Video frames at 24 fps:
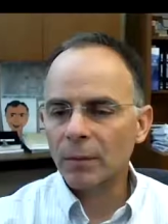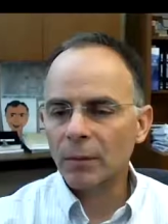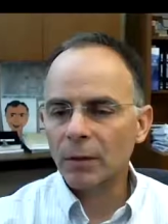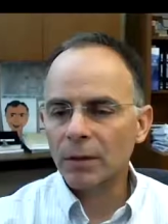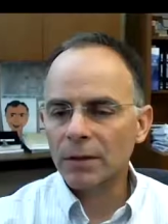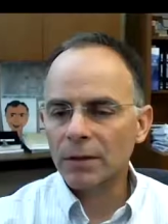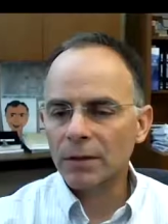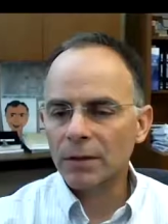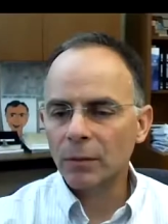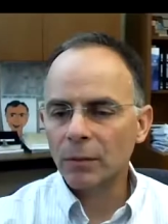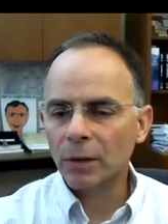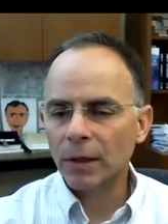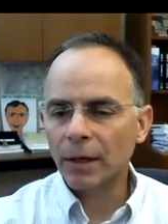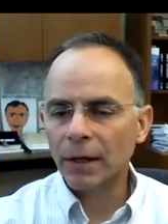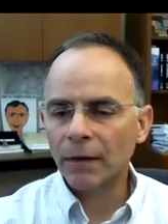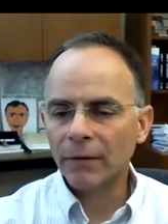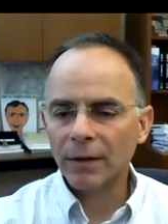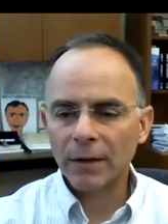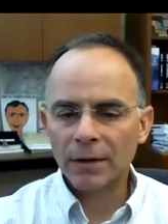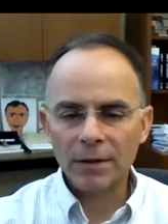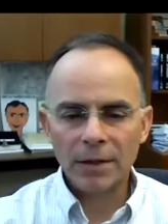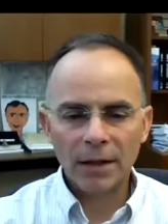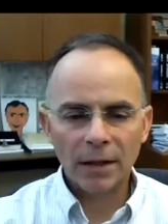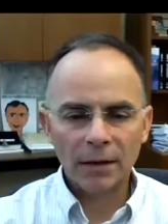reason we have
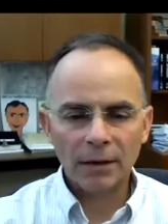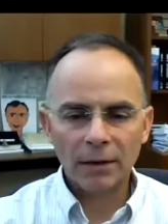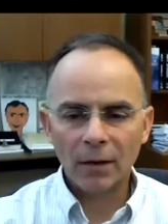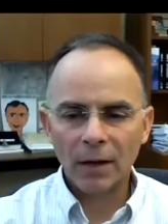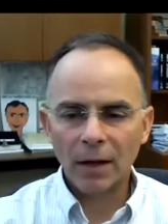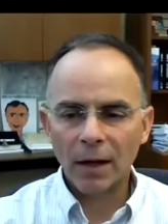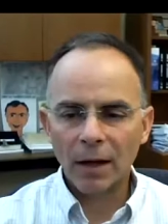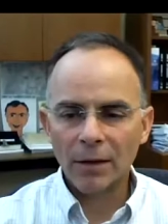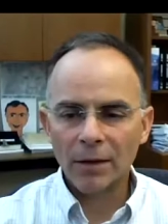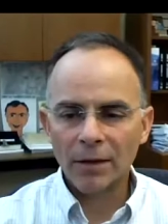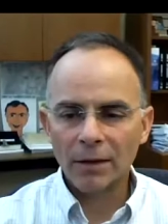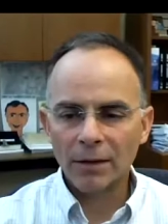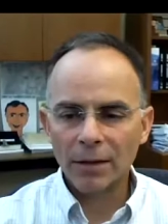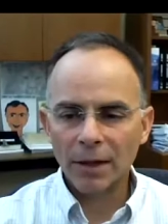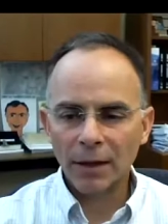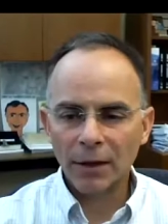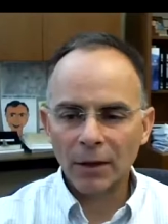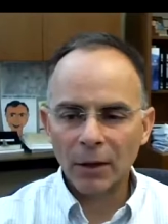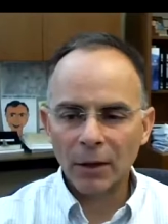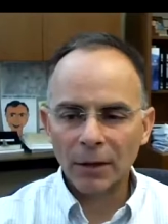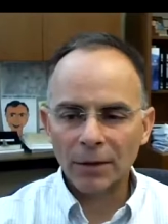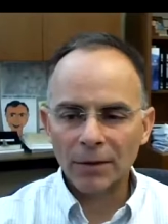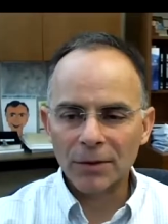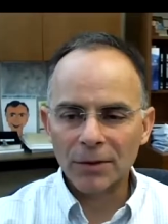that technolo
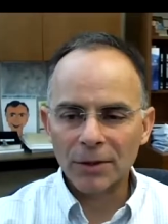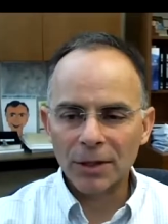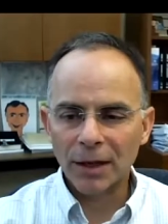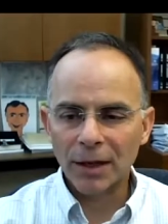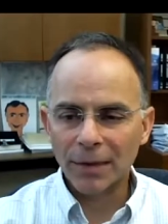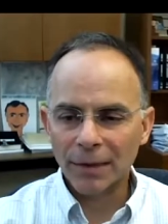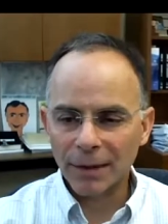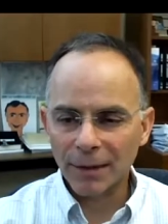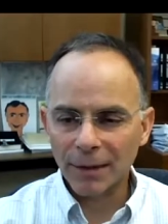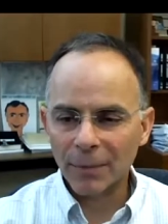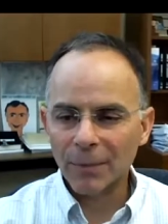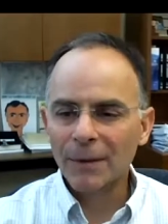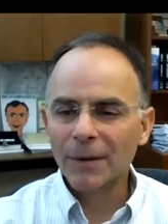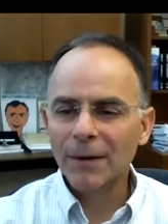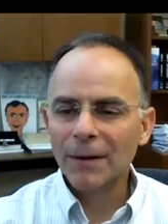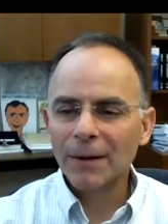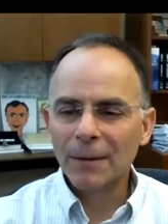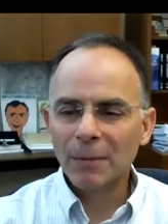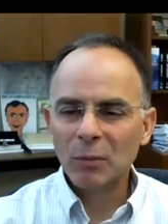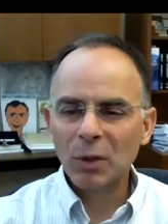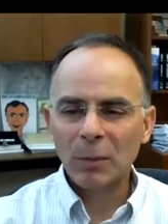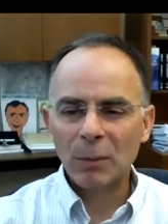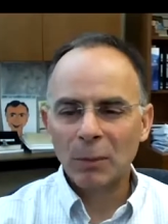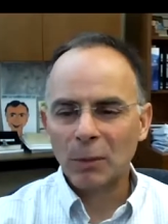technology. I think
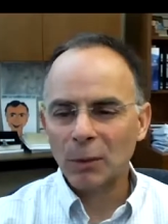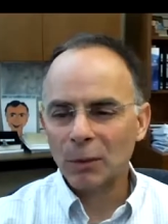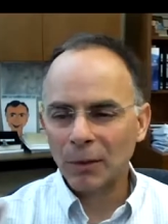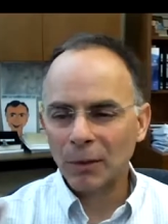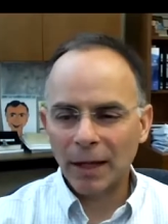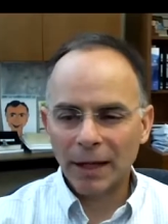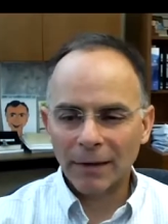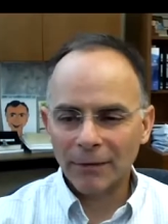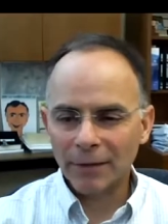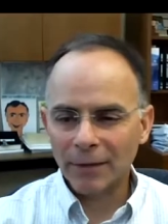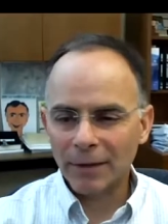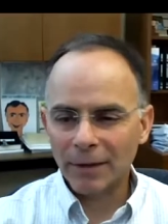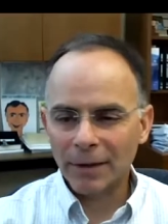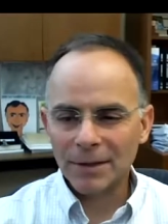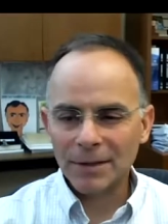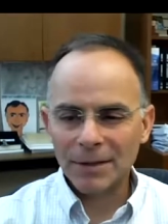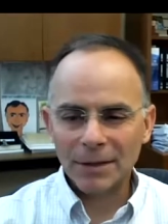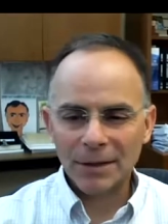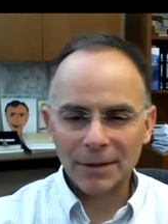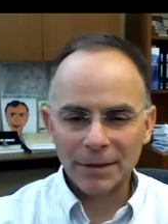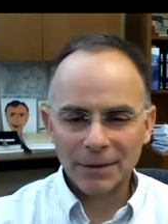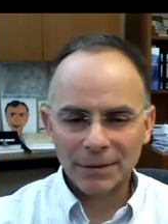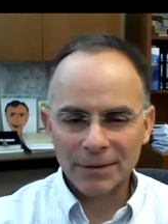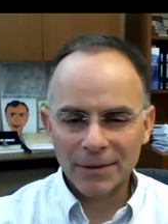people have an
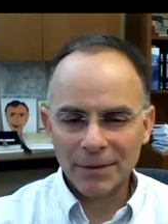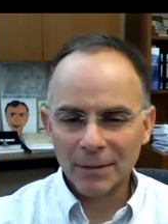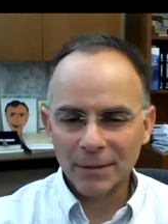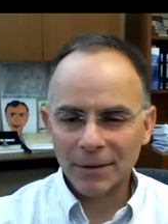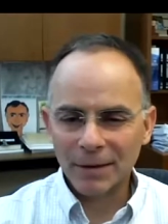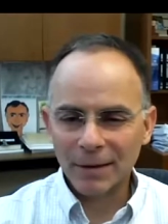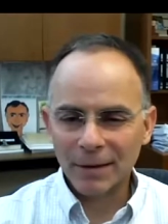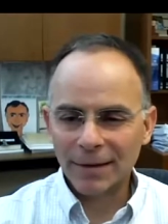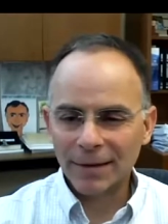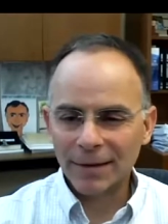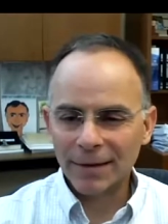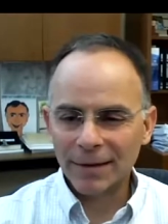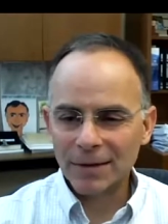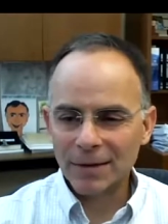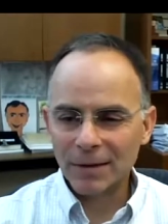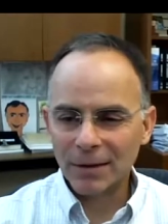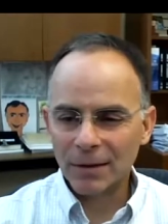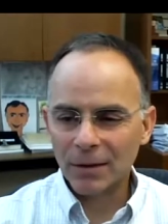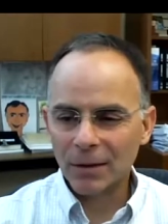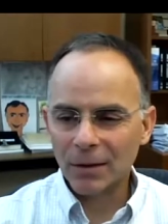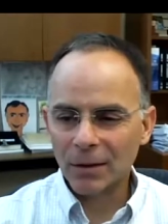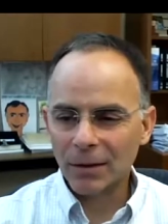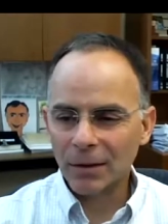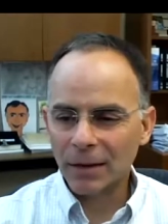idea of some of the things that
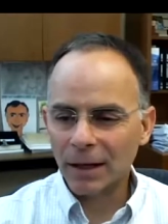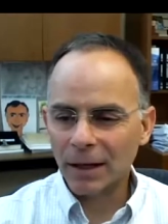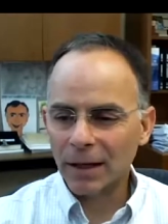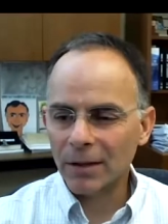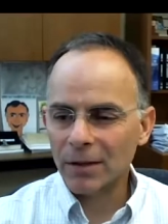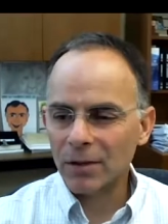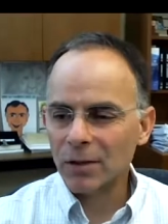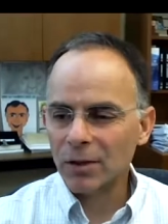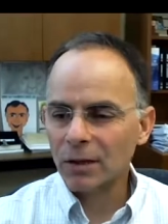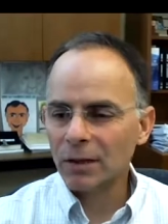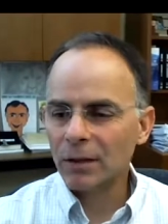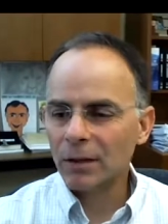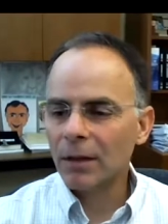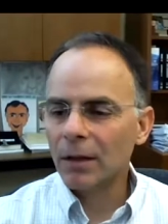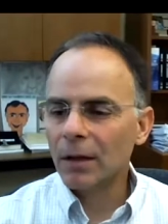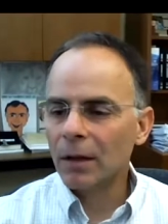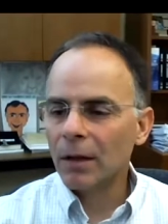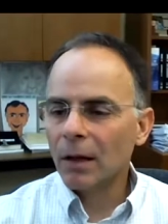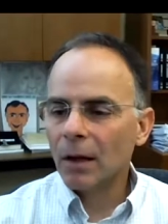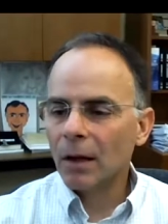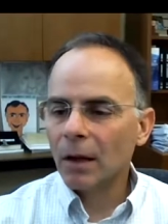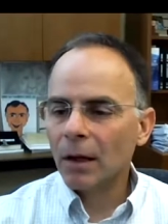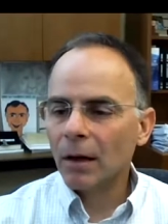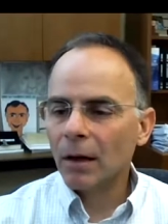you're engaged in. And